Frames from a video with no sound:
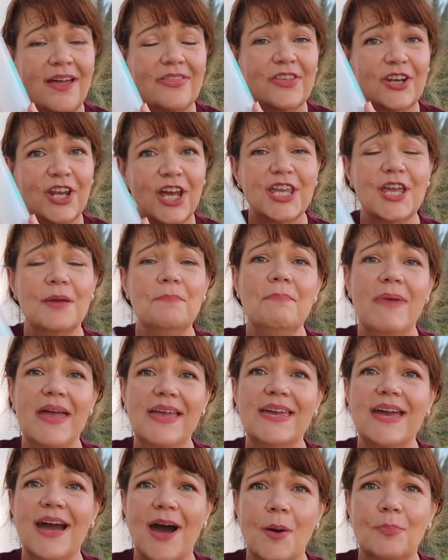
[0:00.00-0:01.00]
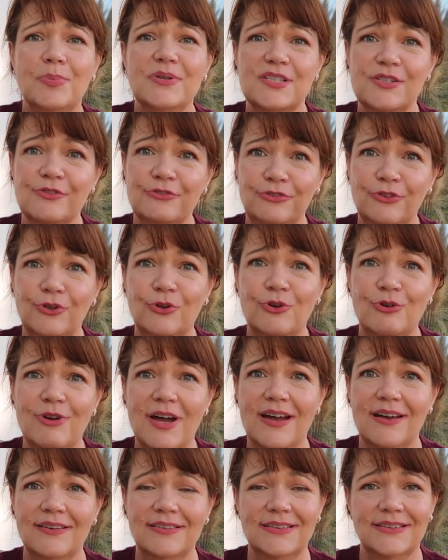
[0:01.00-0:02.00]
that I can make up as a
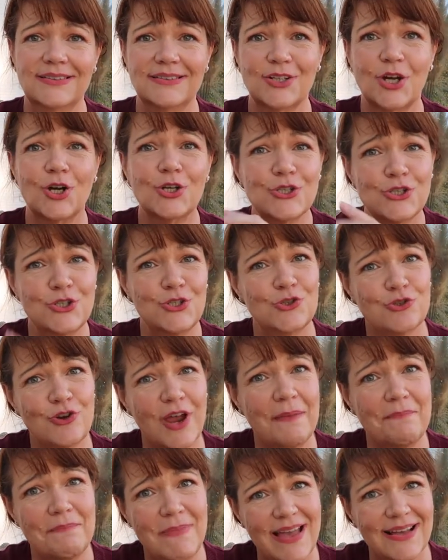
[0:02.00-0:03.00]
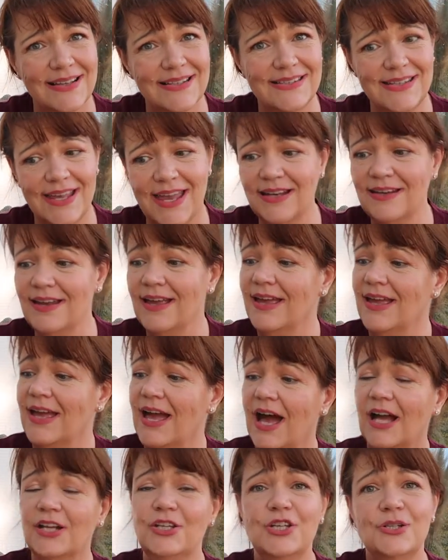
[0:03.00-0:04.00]
flora concentrate mix in
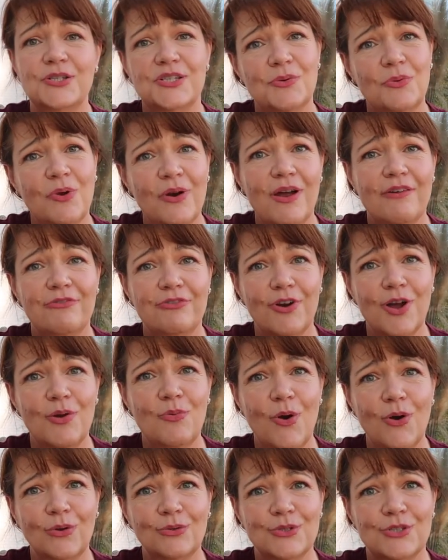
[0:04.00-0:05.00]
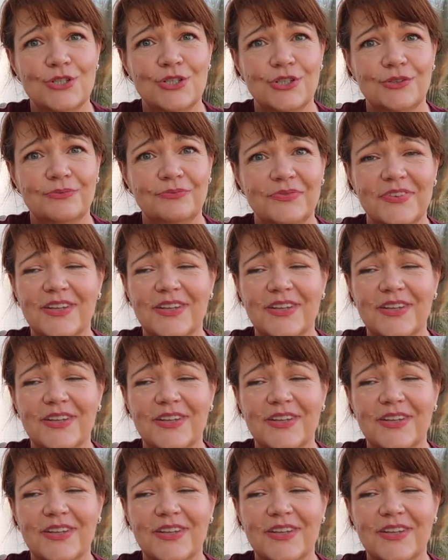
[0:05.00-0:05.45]
and use it wherever I want.